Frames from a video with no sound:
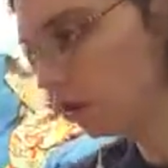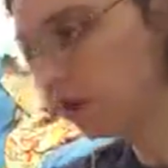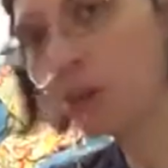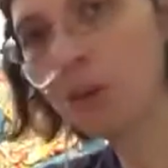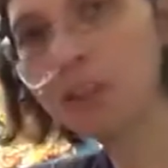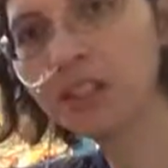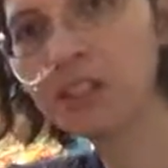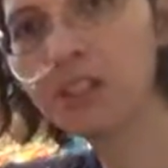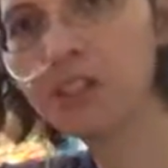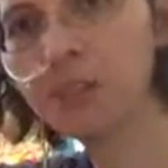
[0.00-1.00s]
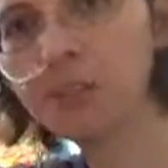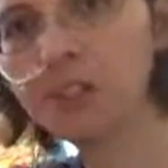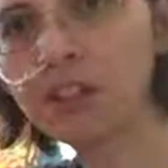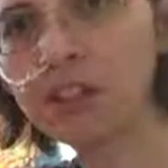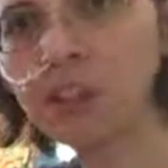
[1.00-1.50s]
you just open up
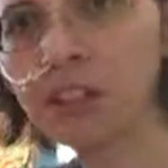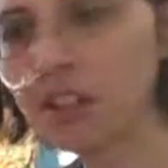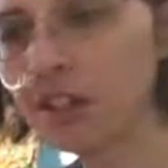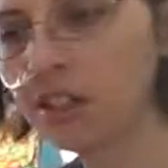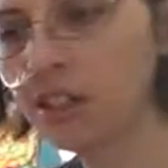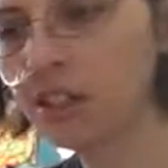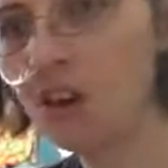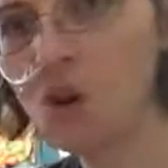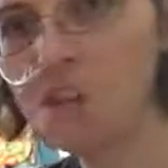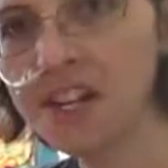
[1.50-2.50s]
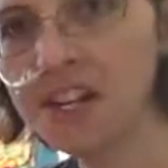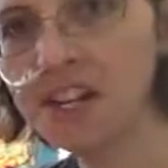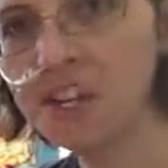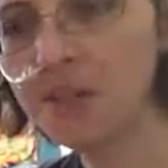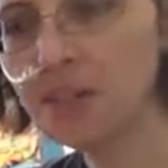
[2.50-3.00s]
your opening a
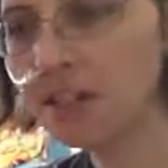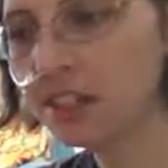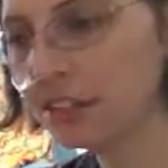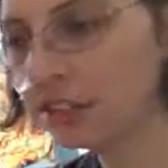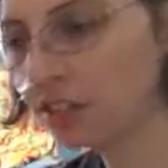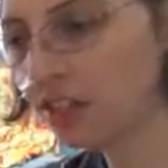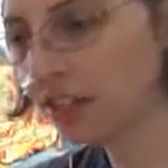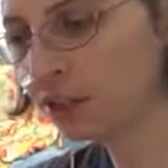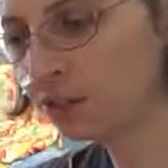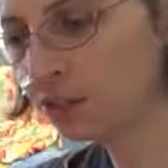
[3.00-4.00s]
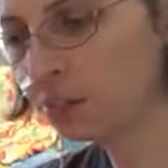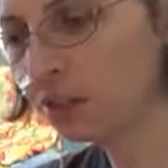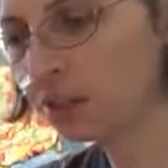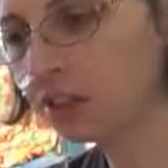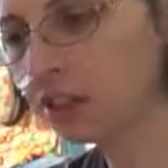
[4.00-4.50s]
little bit so that it has room
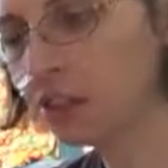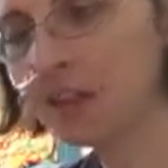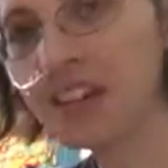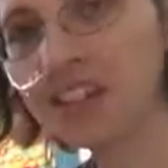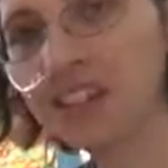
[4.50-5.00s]
to go down